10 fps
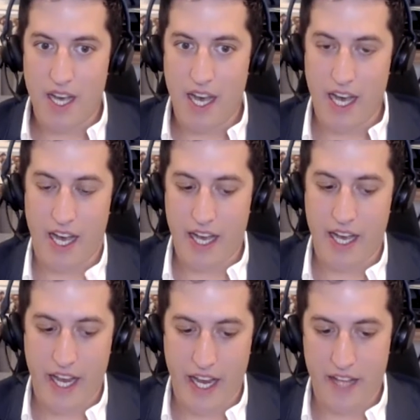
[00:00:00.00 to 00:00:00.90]

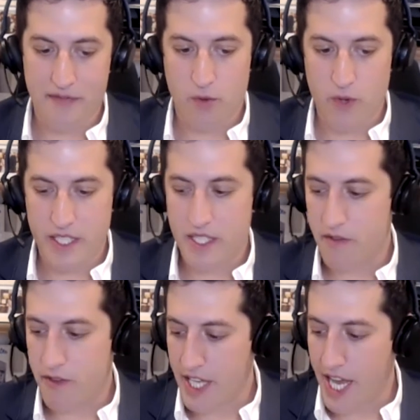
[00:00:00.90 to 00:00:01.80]
And the reason
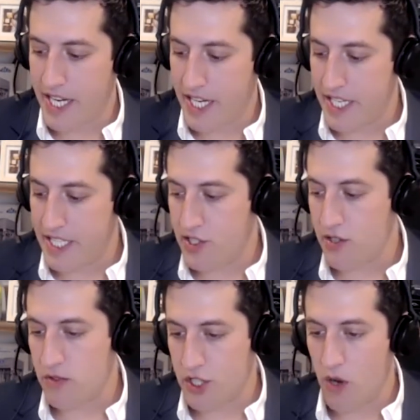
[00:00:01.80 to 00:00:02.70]
for that is
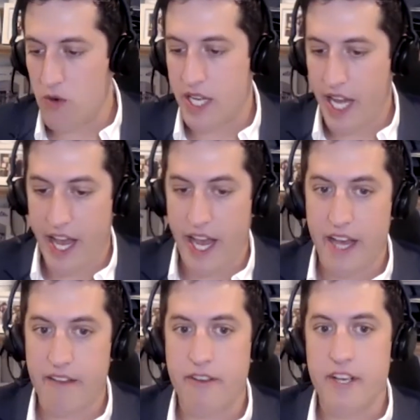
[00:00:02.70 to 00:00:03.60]
you don't
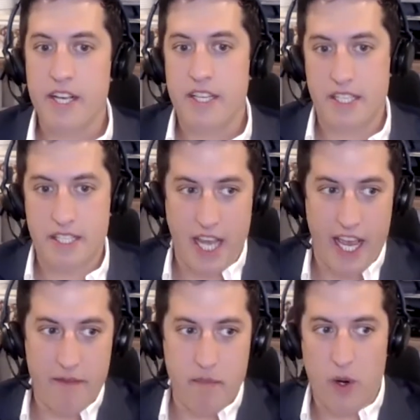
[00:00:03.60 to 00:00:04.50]
have the
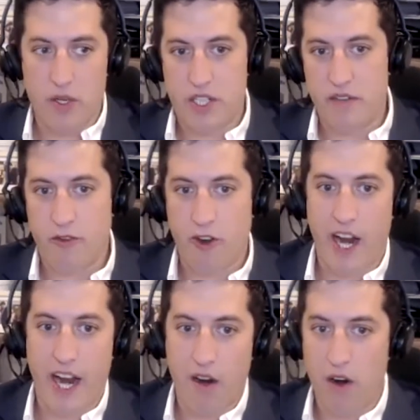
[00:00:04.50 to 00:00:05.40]
same margin for
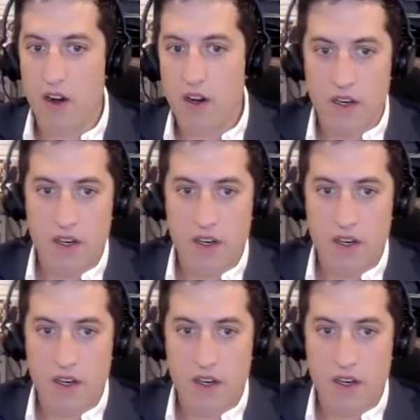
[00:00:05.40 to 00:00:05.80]
error